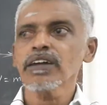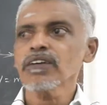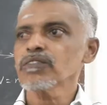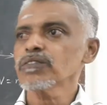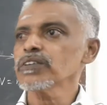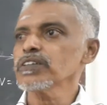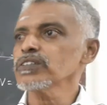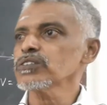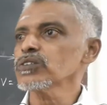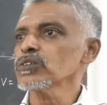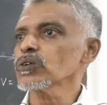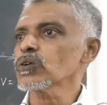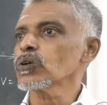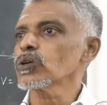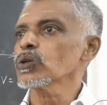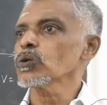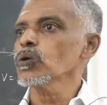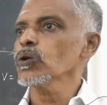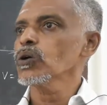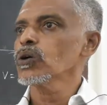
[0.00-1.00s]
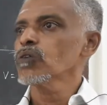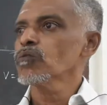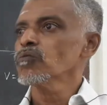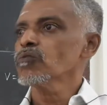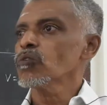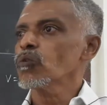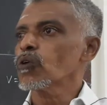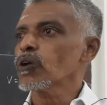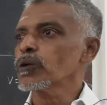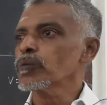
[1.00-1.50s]
V is equal to
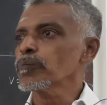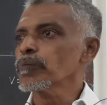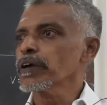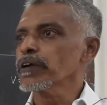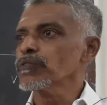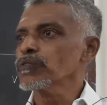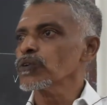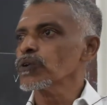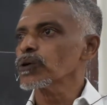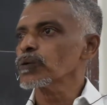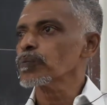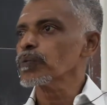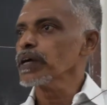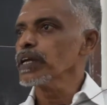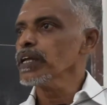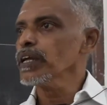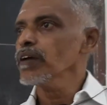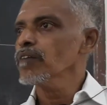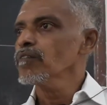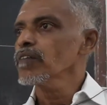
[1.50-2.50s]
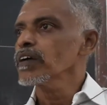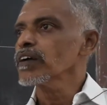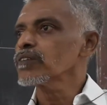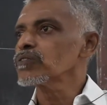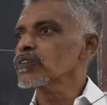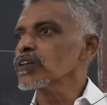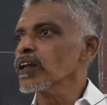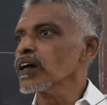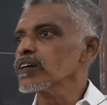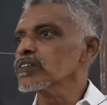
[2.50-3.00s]
1 by 4 pi
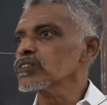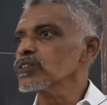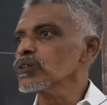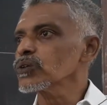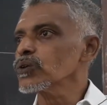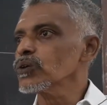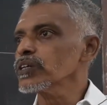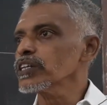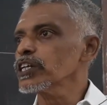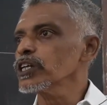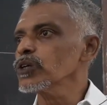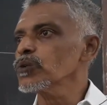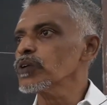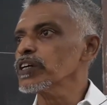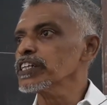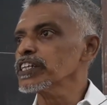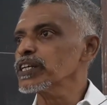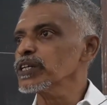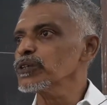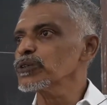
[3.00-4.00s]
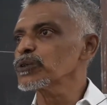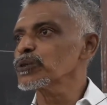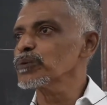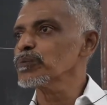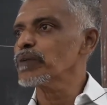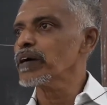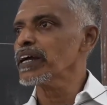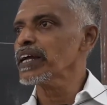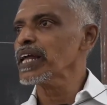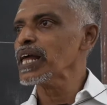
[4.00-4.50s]
epsilon 0, Q1, Q2
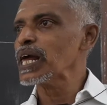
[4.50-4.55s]
by.